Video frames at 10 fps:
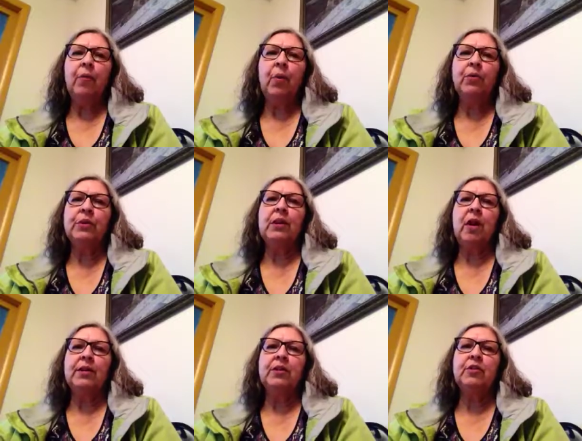rules and
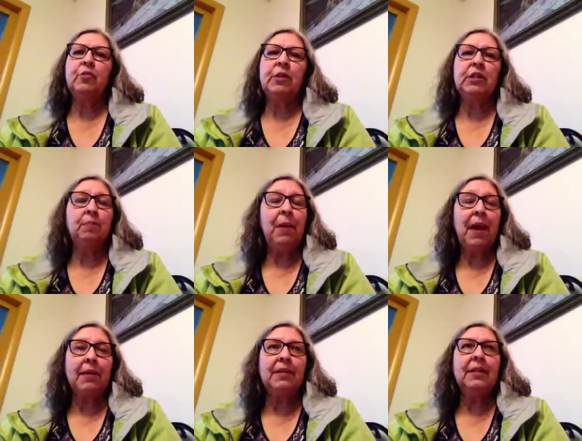laws is
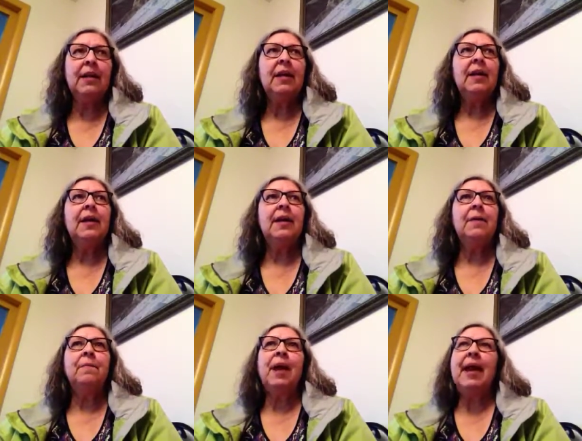respect.
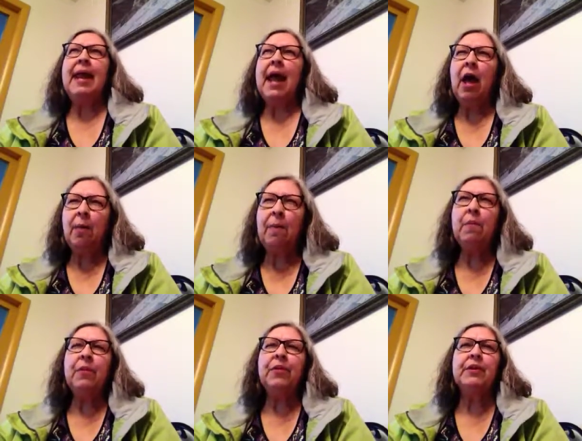I had to help
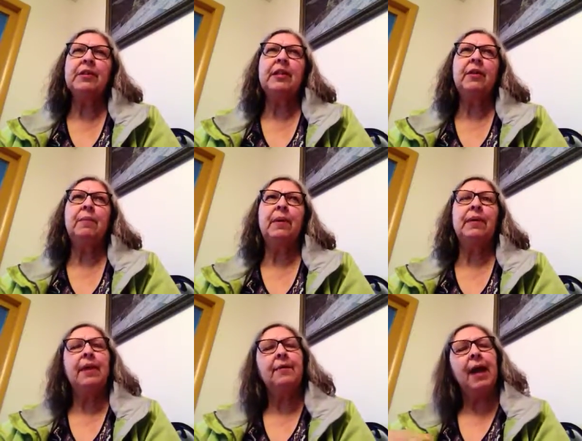them with this a little
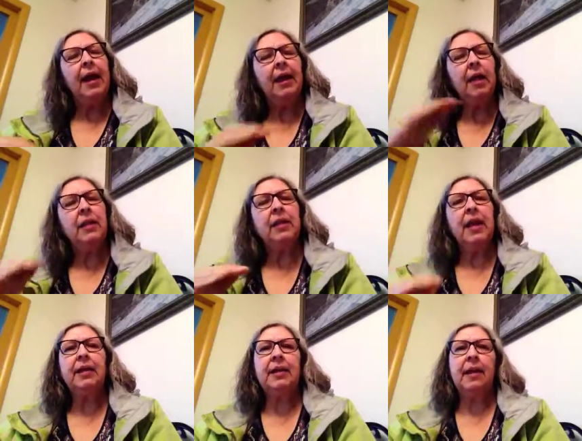bit. They kind of got
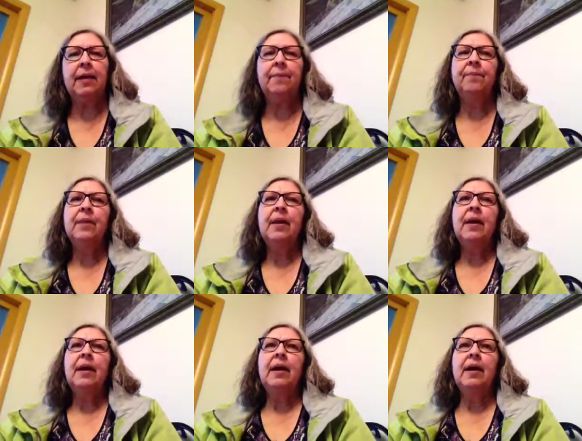the idea.
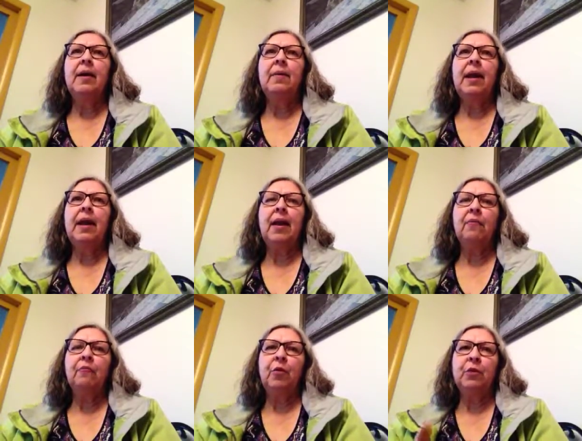And
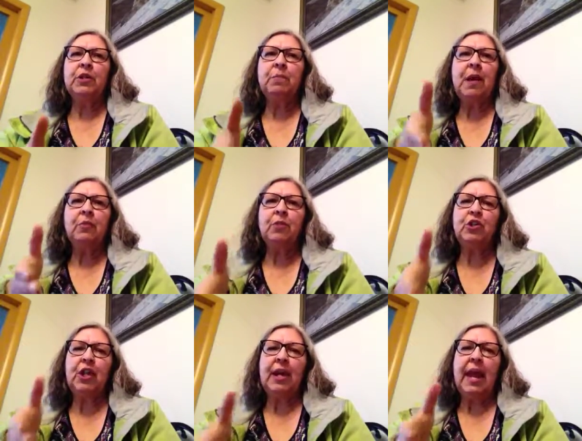for respect, we
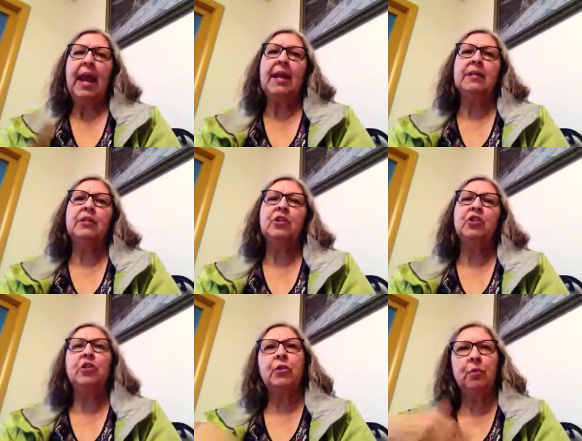shake hands to
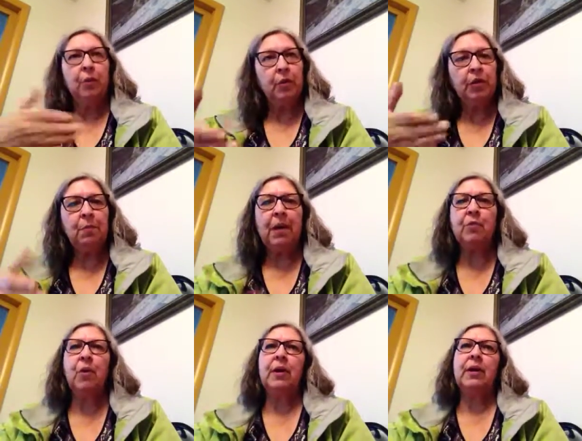show that we
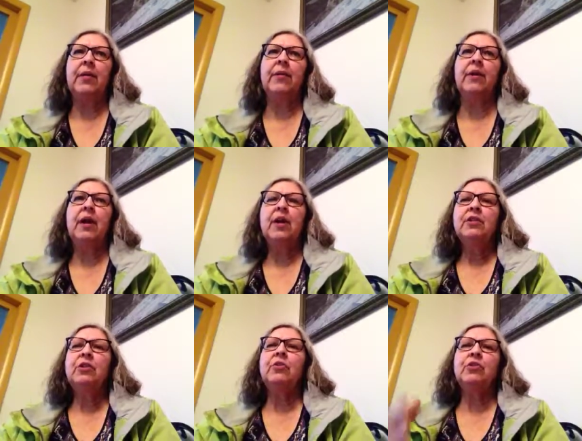respect one another.
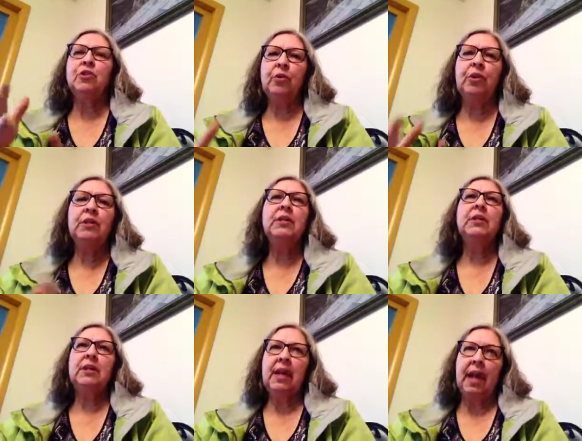So students,
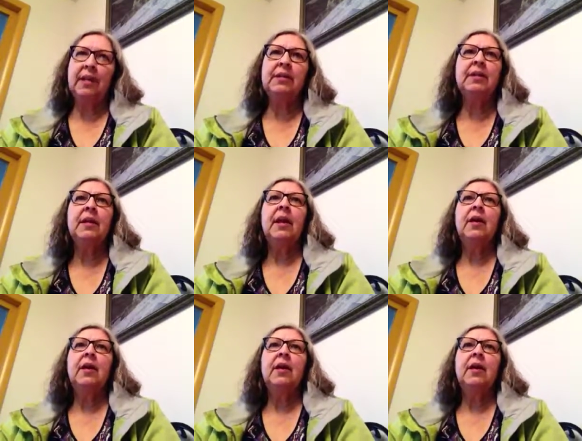yes.